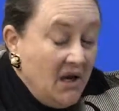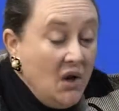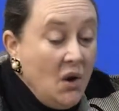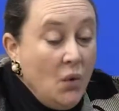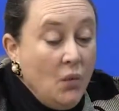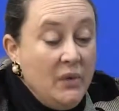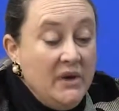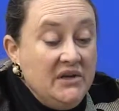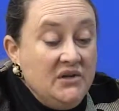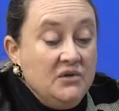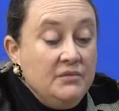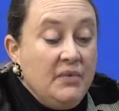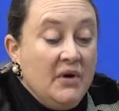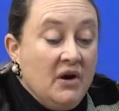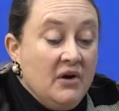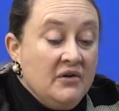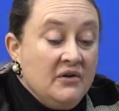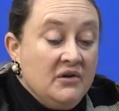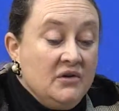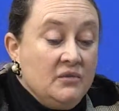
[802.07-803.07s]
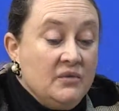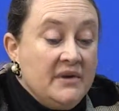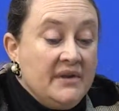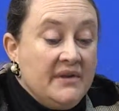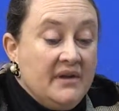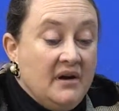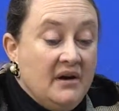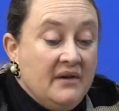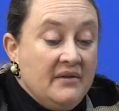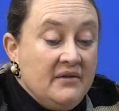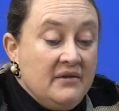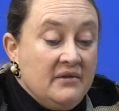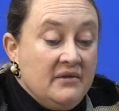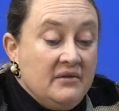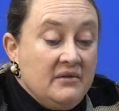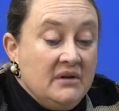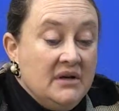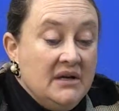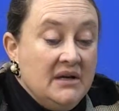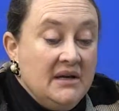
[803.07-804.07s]
We do partner with other
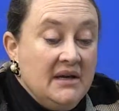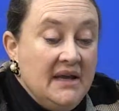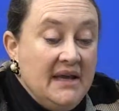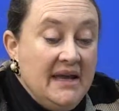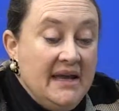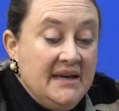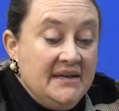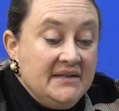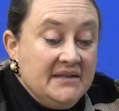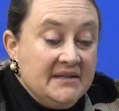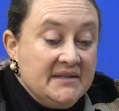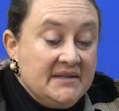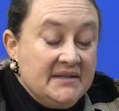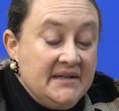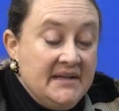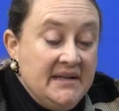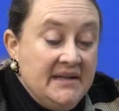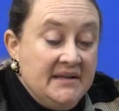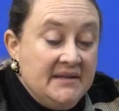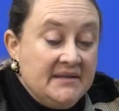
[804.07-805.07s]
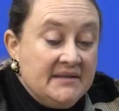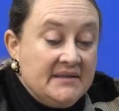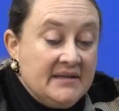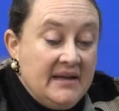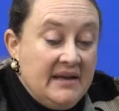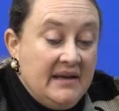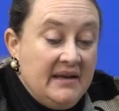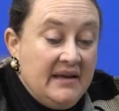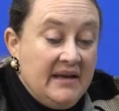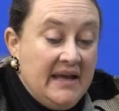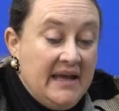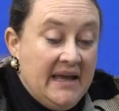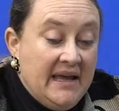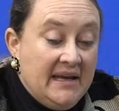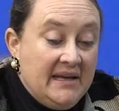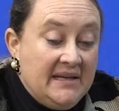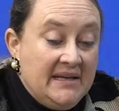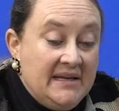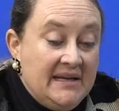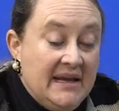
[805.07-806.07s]
agencies,
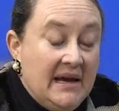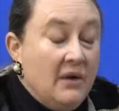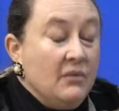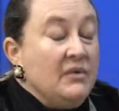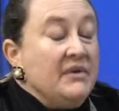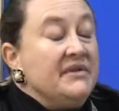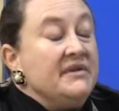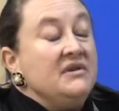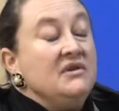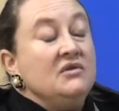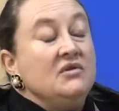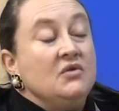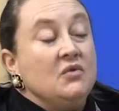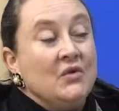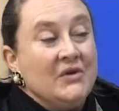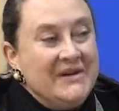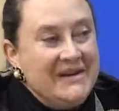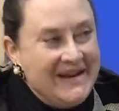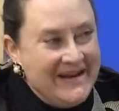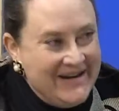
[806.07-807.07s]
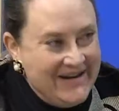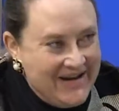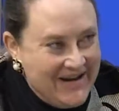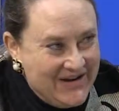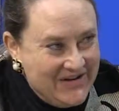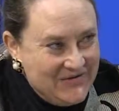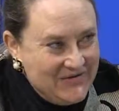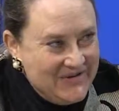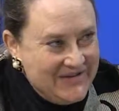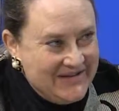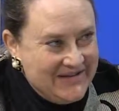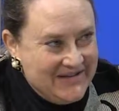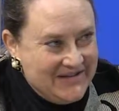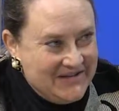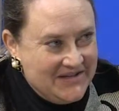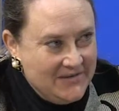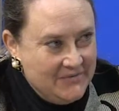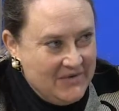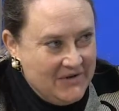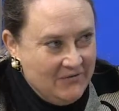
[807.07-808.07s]
and now with the new coordinated entry
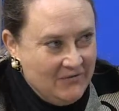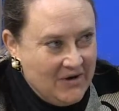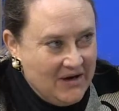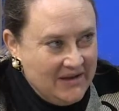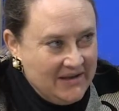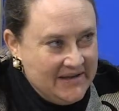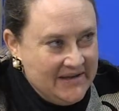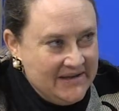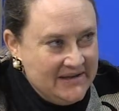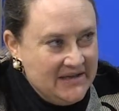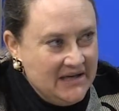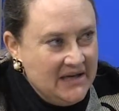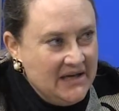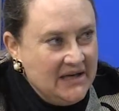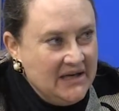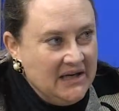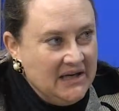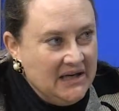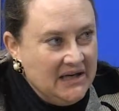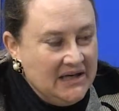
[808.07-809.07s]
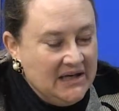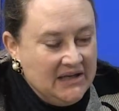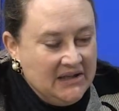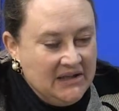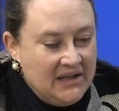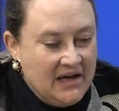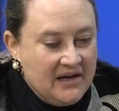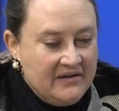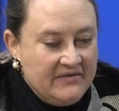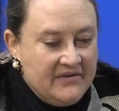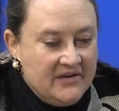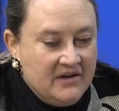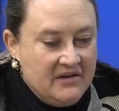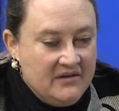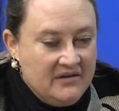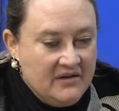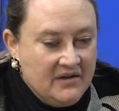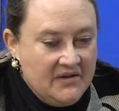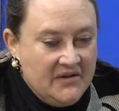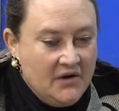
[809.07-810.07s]
system in Rutland, a lot of
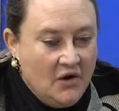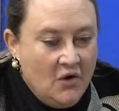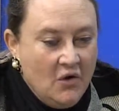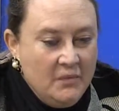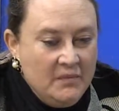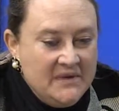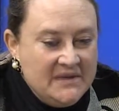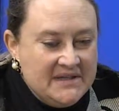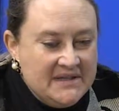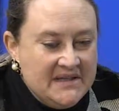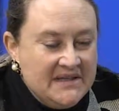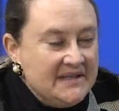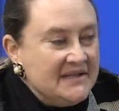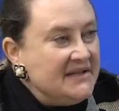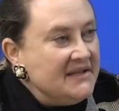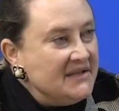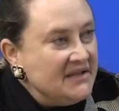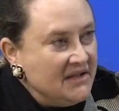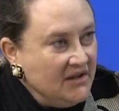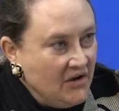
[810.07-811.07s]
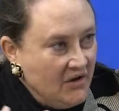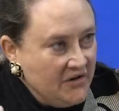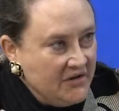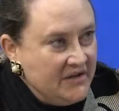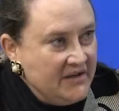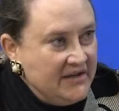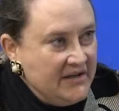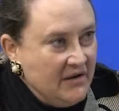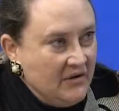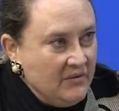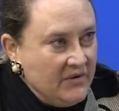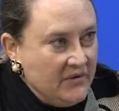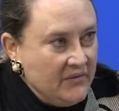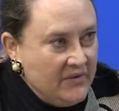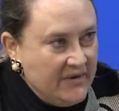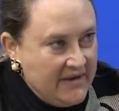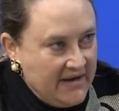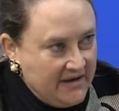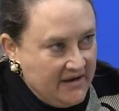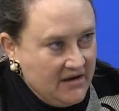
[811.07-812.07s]
the homelessness is largely dealt with
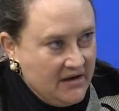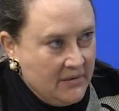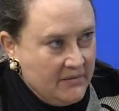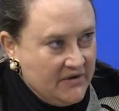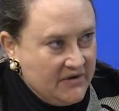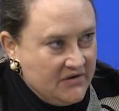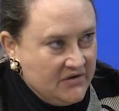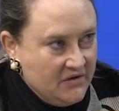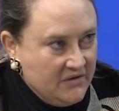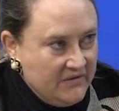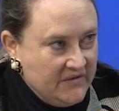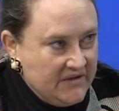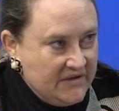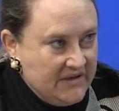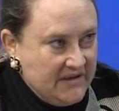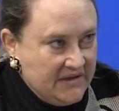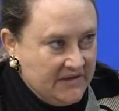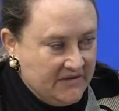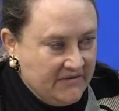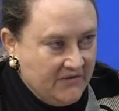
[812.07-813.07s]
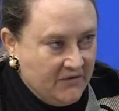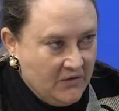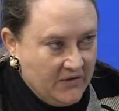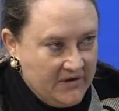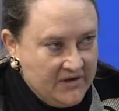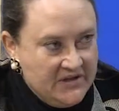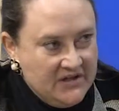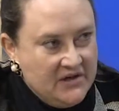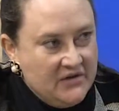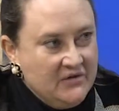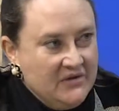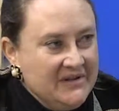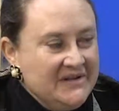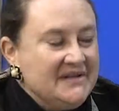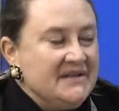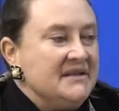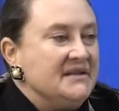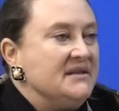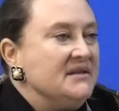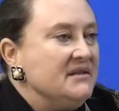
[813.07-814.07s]
economic services for the general
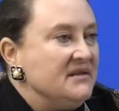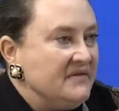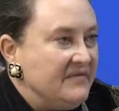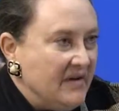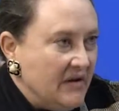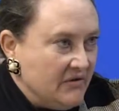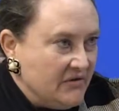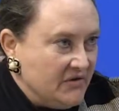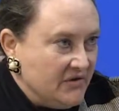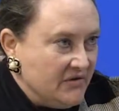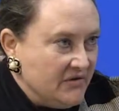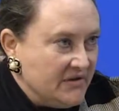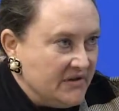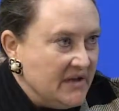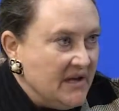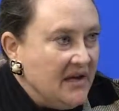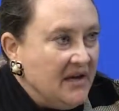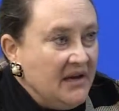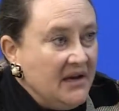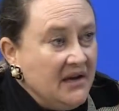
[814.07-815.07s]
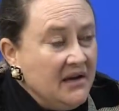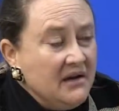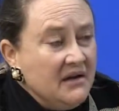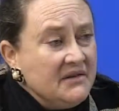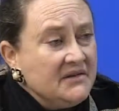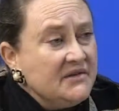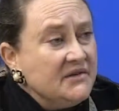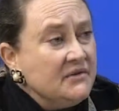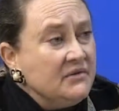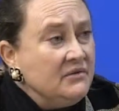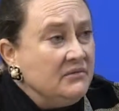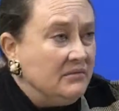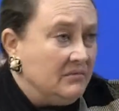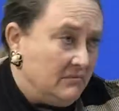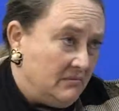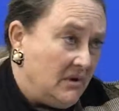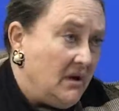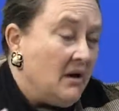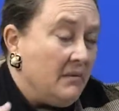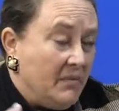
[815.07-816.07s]
assistance vouchers. And also
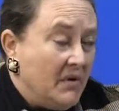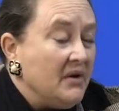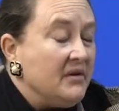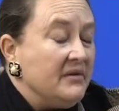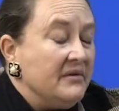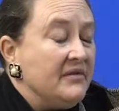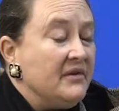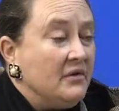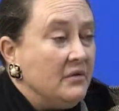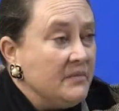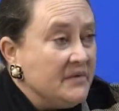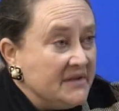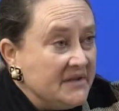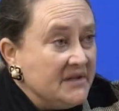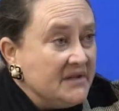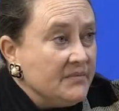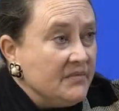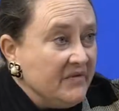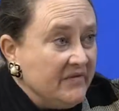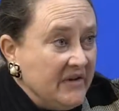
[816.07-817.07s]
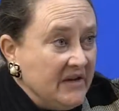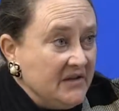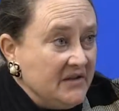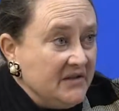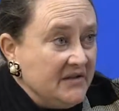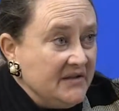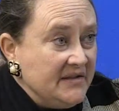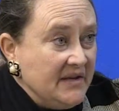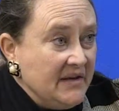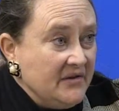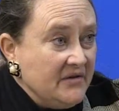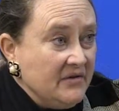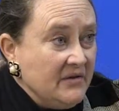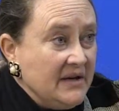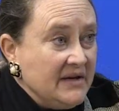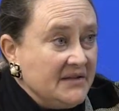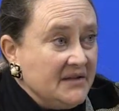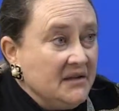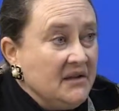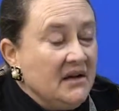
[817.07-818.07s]
our partner, the Homelessness Prevention Center,
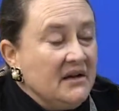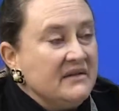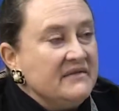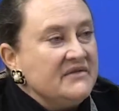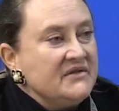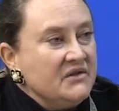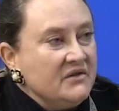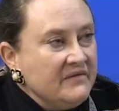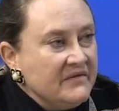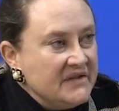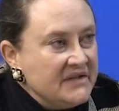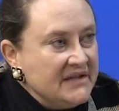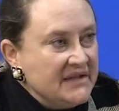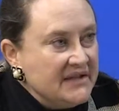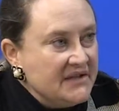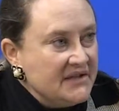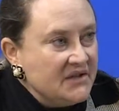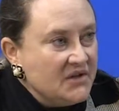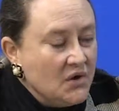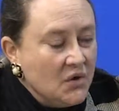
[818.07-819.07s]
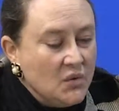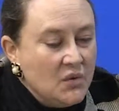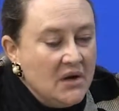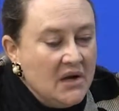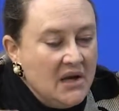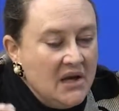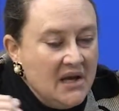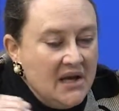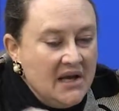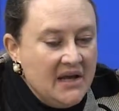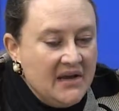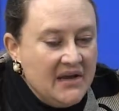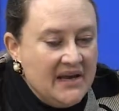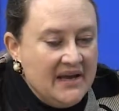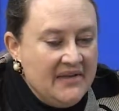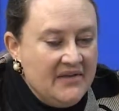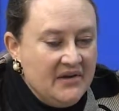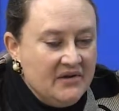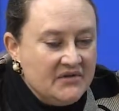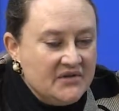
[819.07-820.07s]
has a lot of services. So
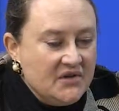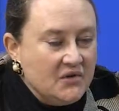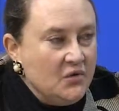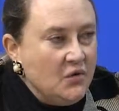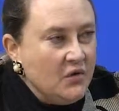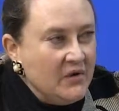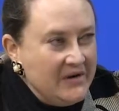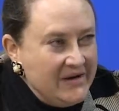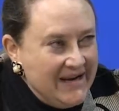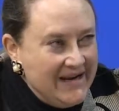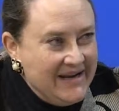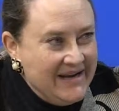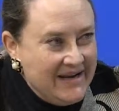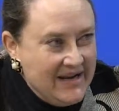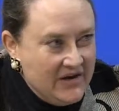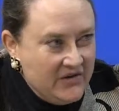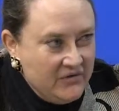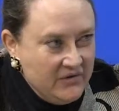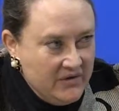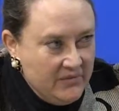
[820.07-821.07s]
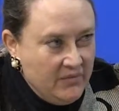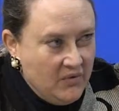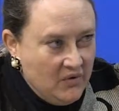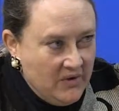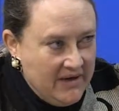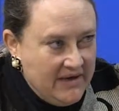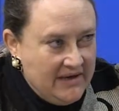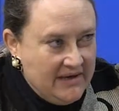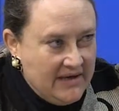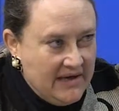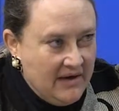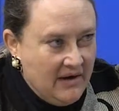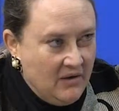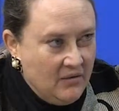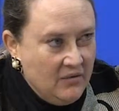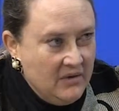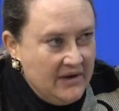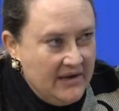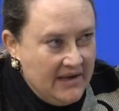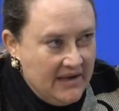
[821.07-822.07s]
there's a coordinated entry point now
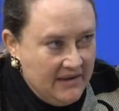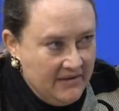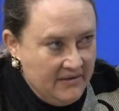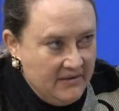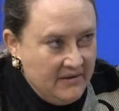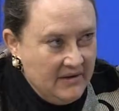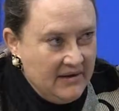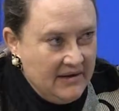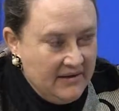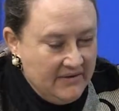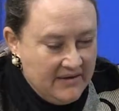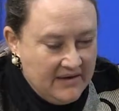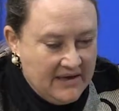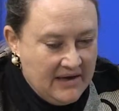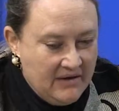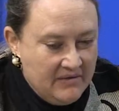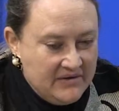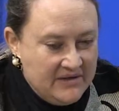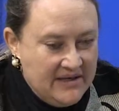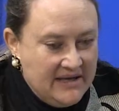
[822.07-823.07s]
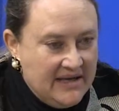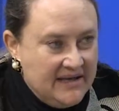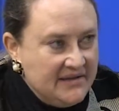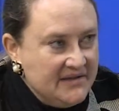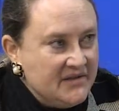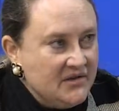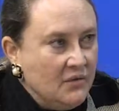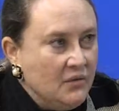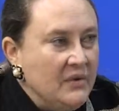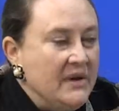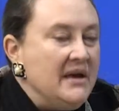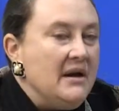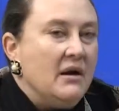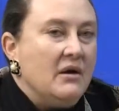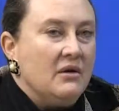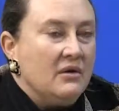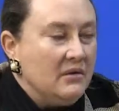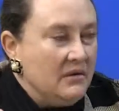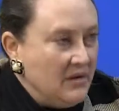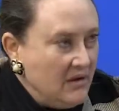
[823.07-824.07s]
in the county, and so
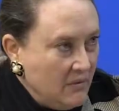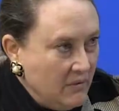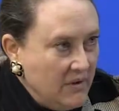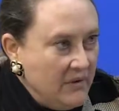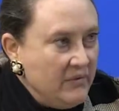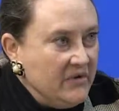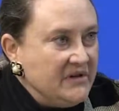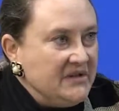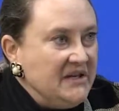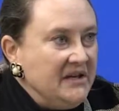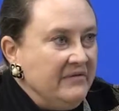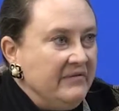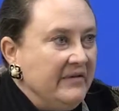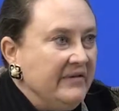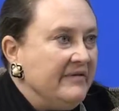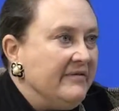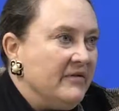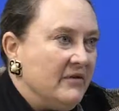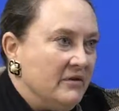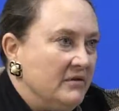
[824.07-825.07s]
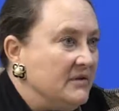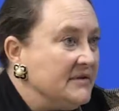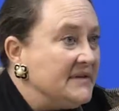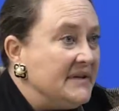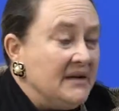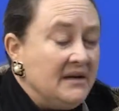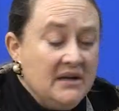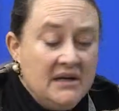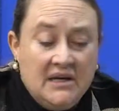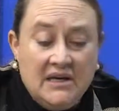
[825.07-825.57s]
we receive referrals, and